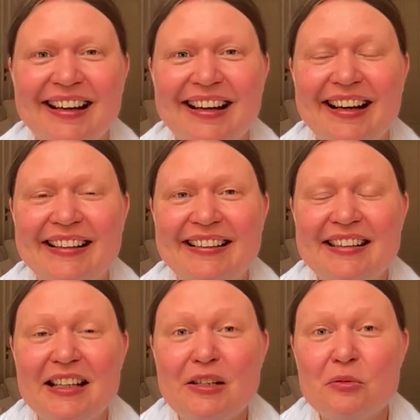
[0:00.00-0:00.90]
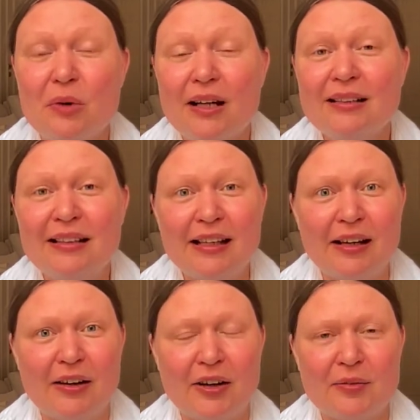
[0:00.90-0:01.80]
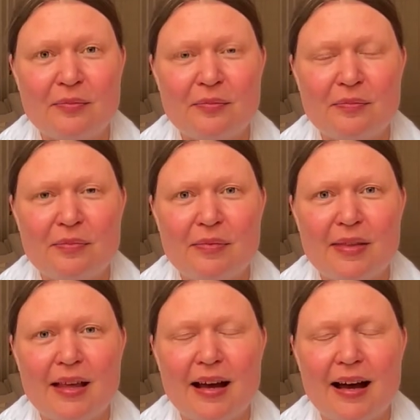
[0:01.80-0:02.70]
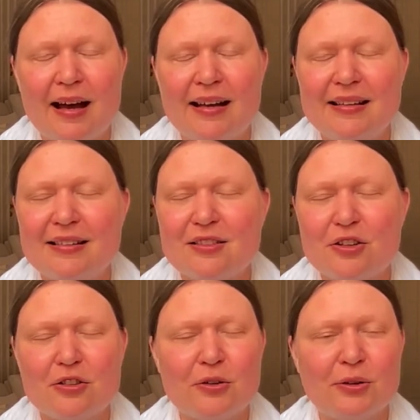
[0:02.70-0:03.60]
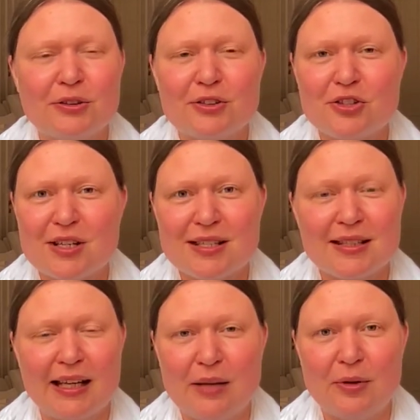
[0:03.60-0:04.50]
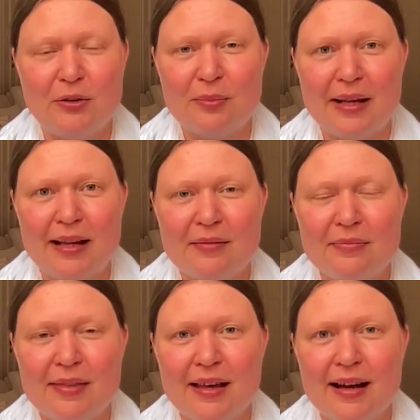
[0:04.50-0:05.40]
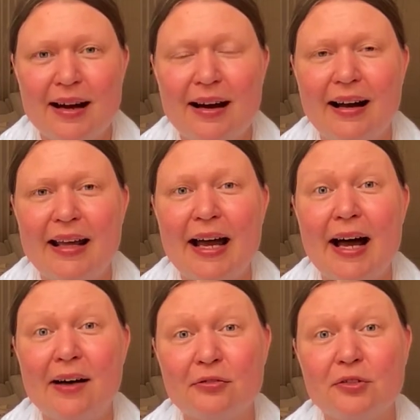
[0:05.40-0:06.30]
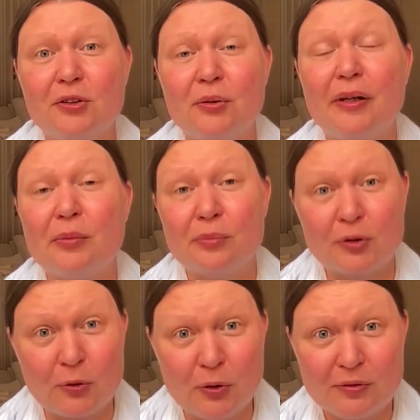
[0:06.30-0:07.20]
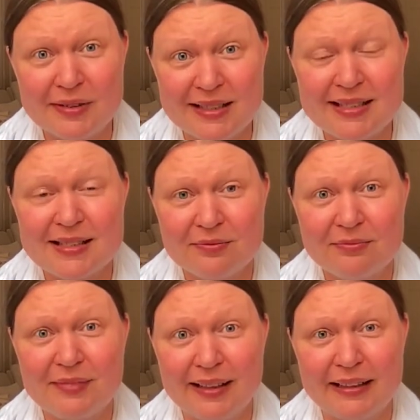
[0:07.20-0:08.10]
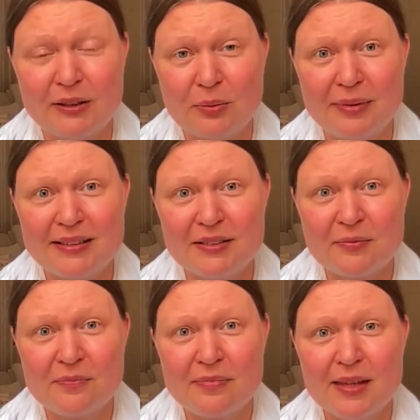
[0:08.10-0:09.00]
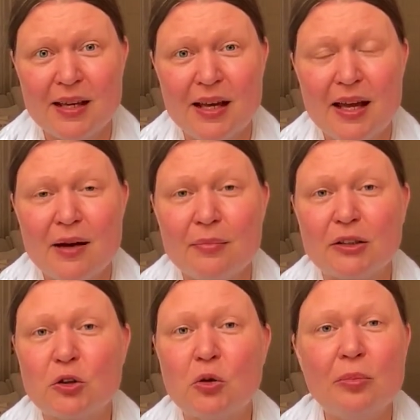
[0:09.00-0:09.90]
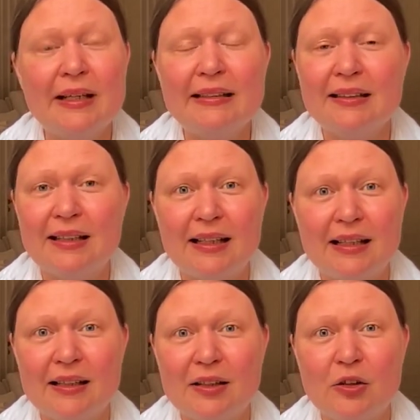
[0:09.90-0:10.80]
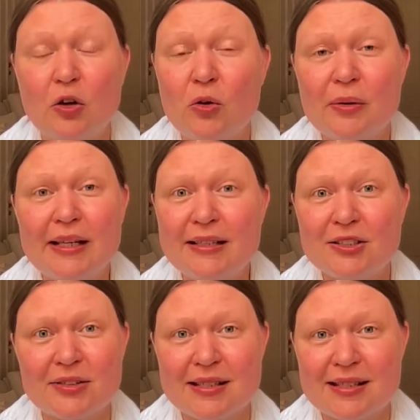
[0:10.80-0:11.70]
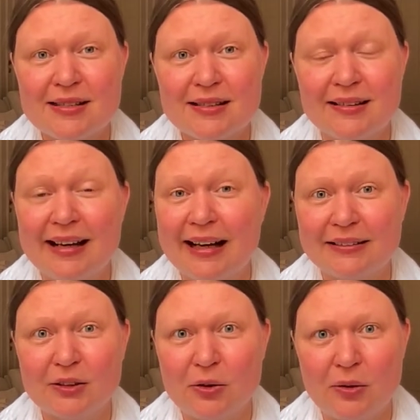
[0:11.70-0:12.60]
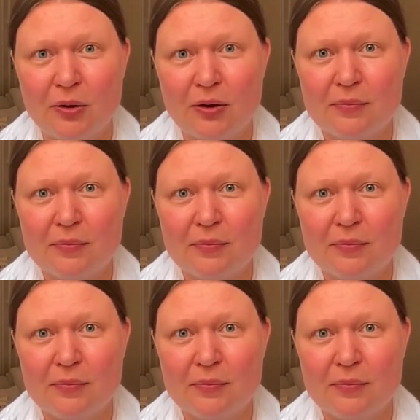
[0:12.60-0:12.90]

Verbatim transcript: And then one year, the thought just came into me I have to improve this little bit, but completely no interest at all